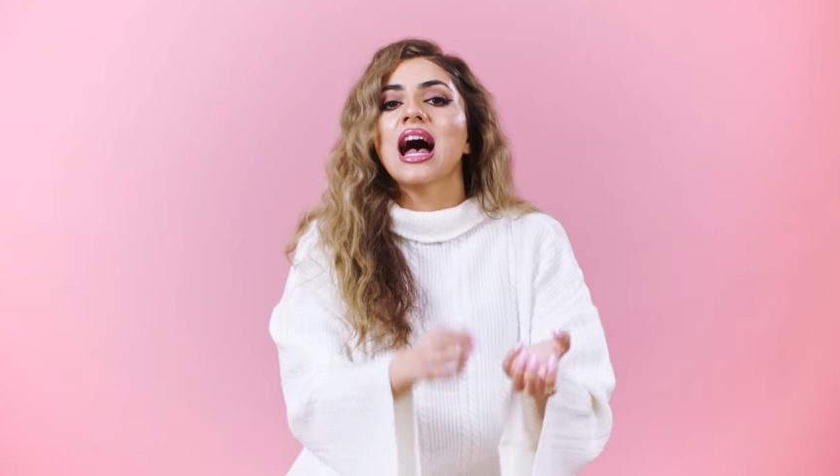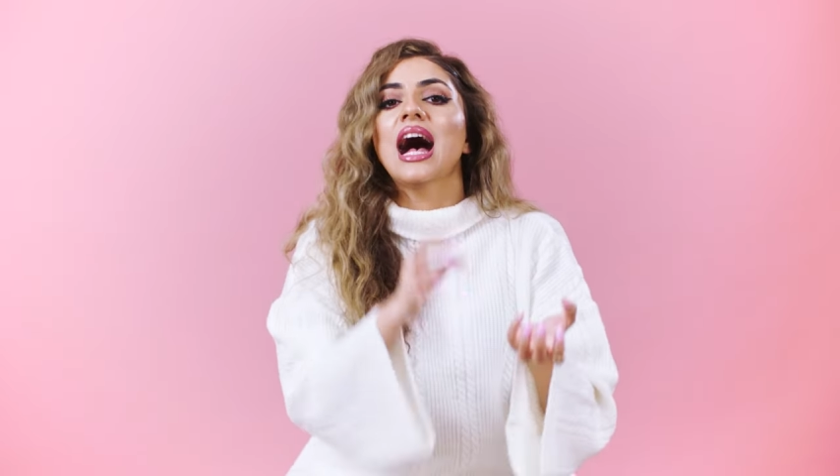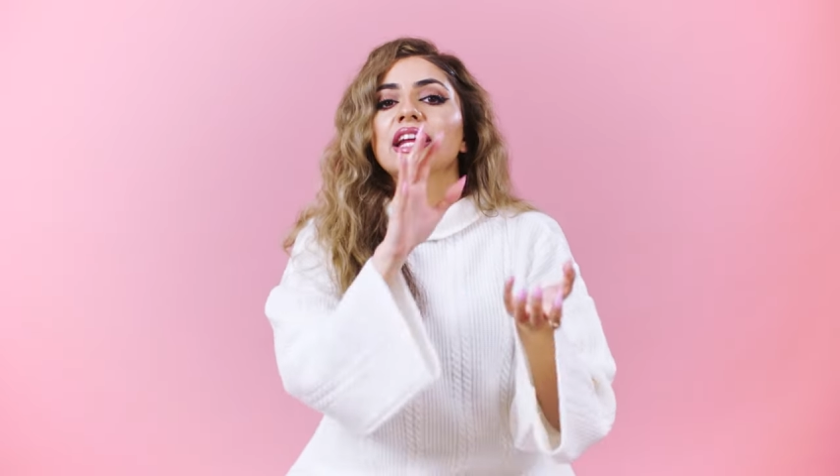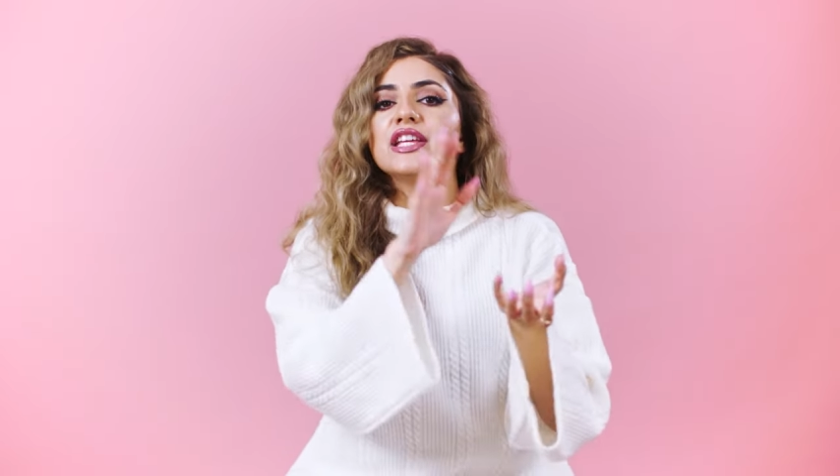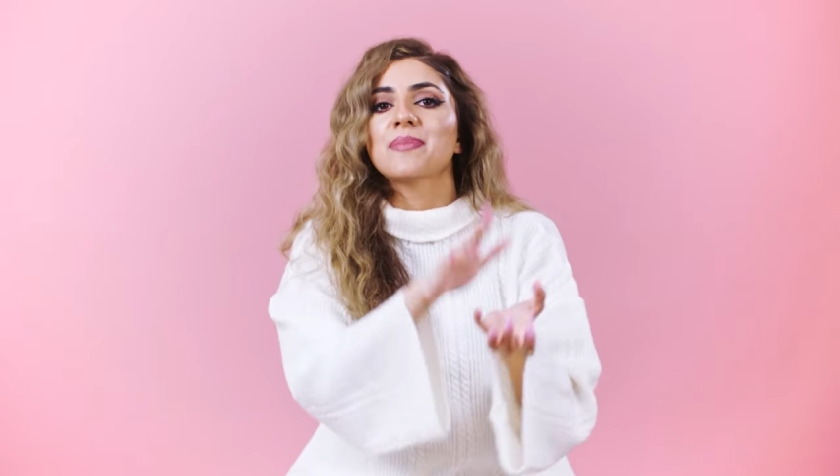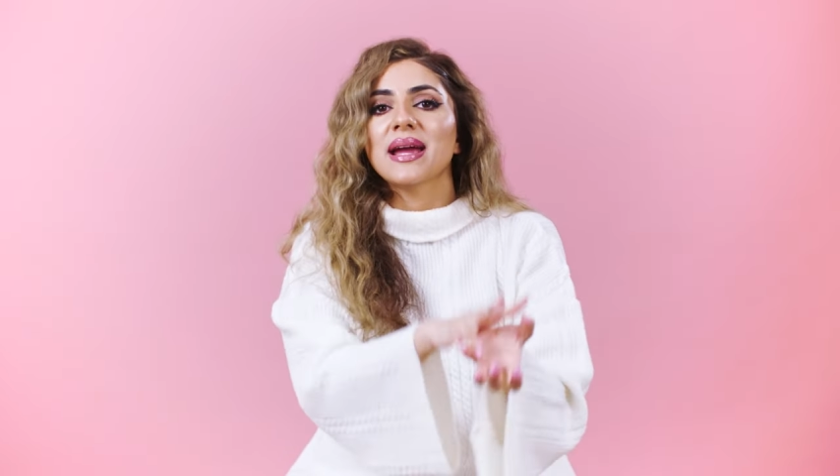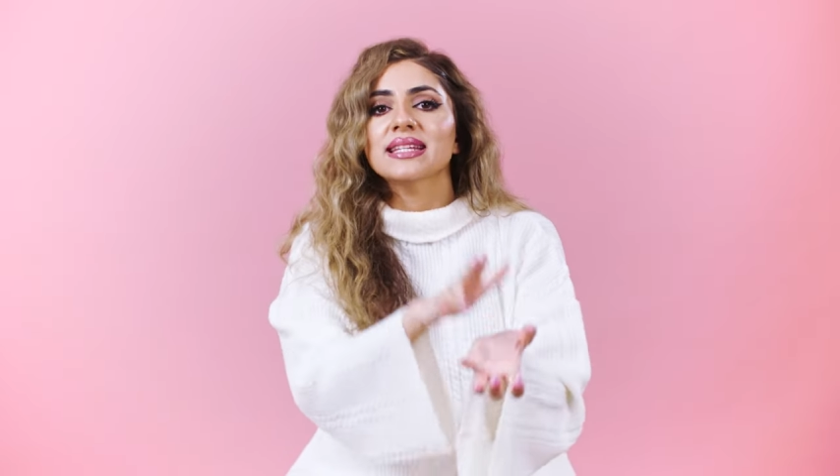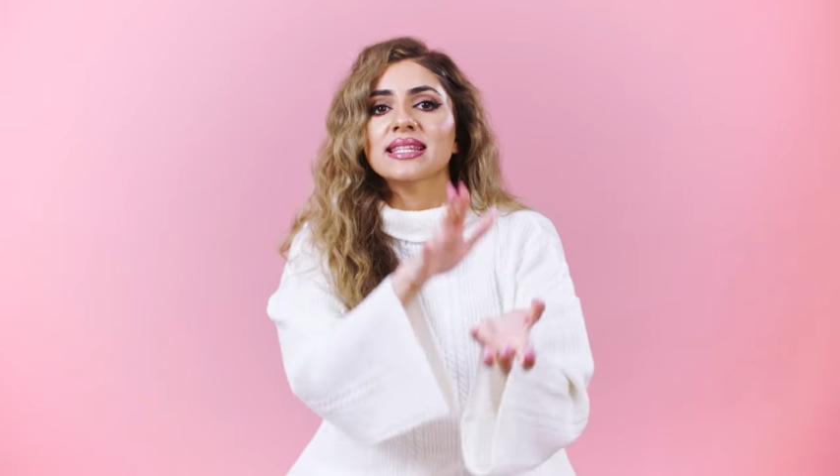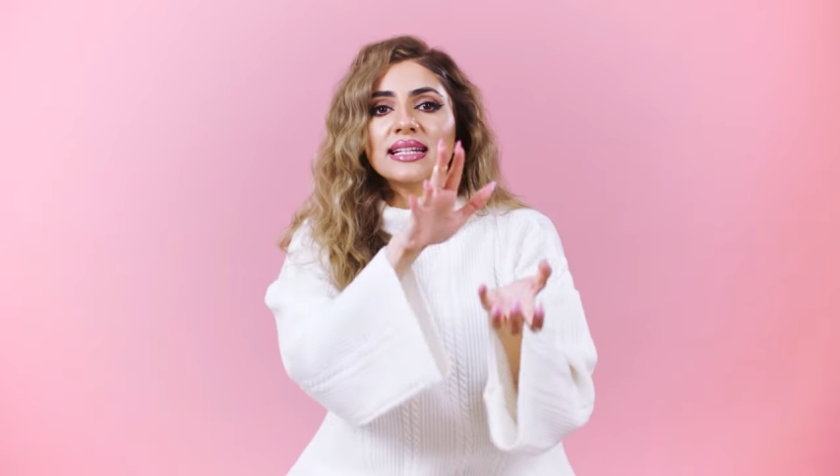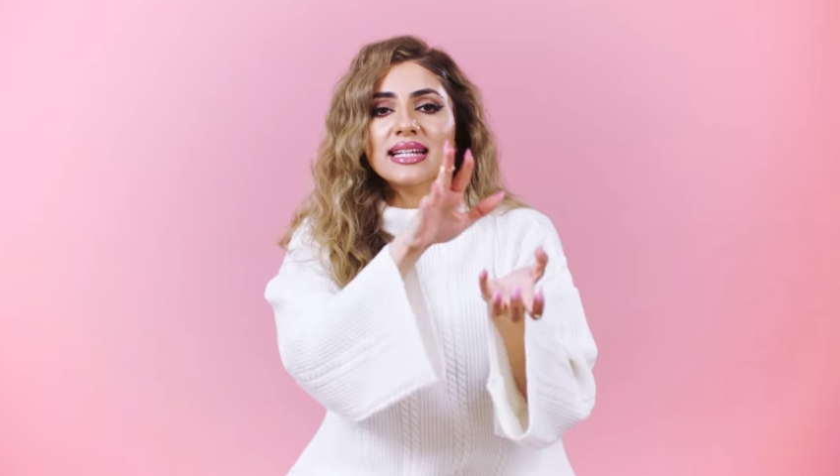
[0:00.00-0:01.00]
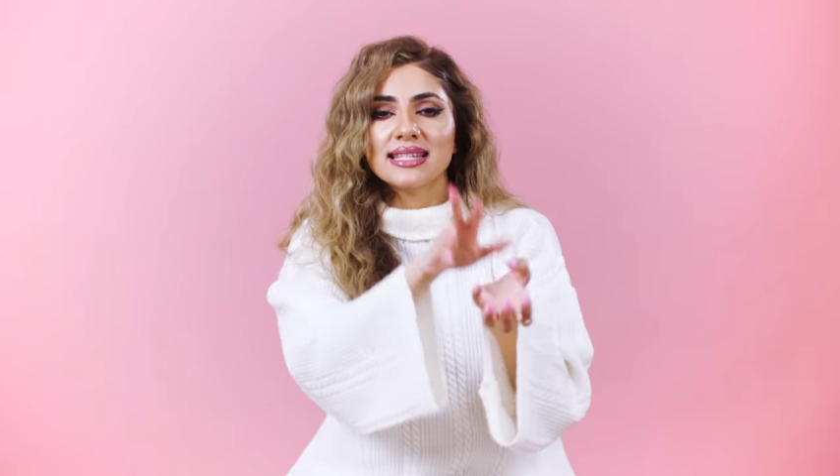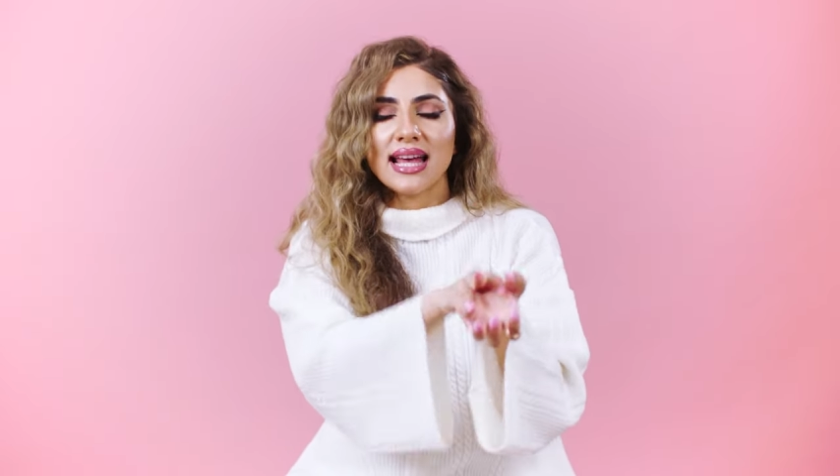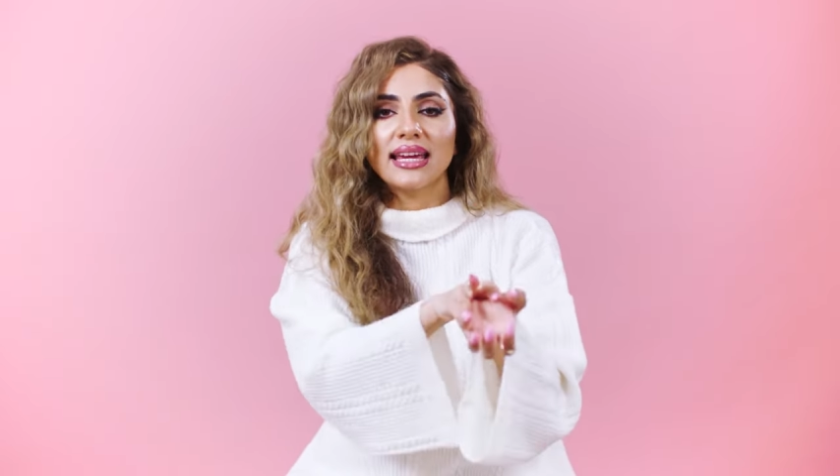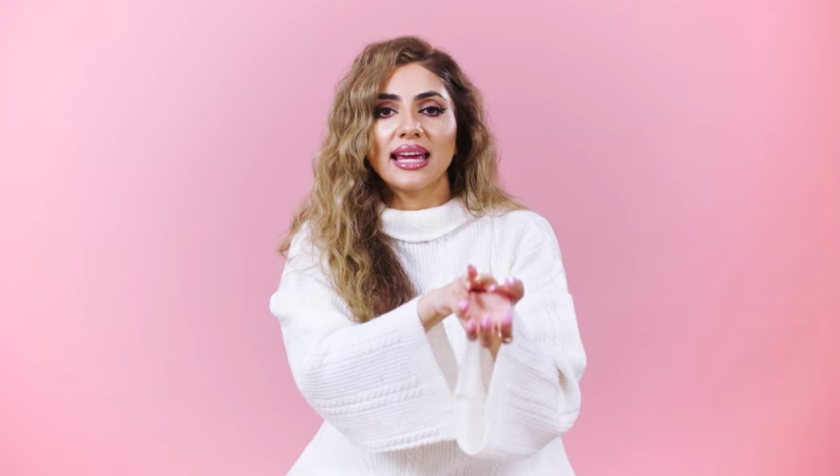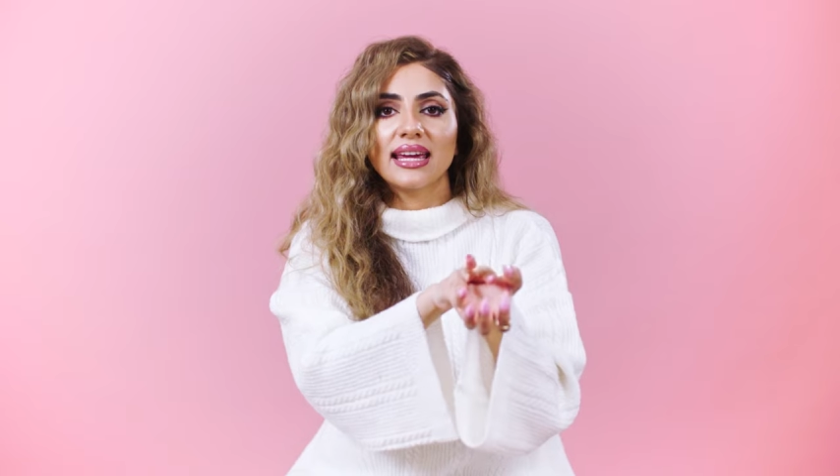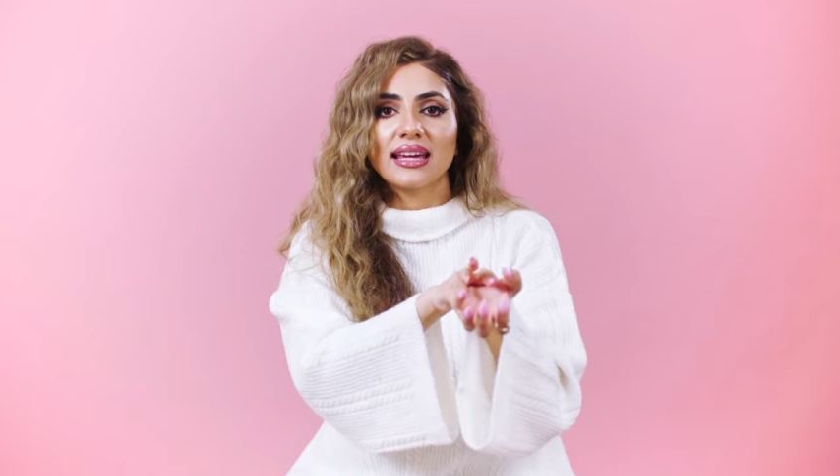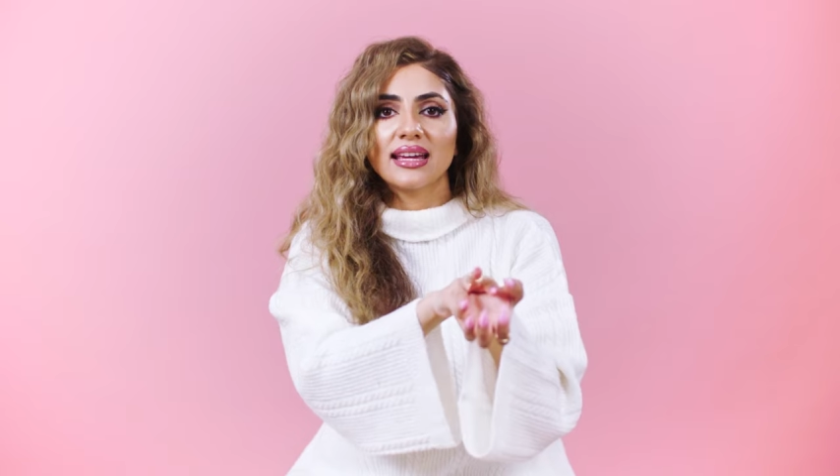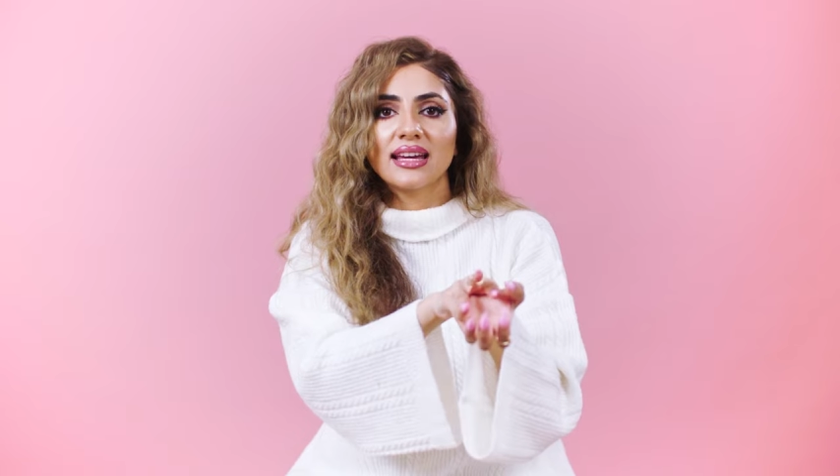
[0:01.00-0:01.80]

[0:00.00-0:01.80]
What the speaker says: And he's basically saying,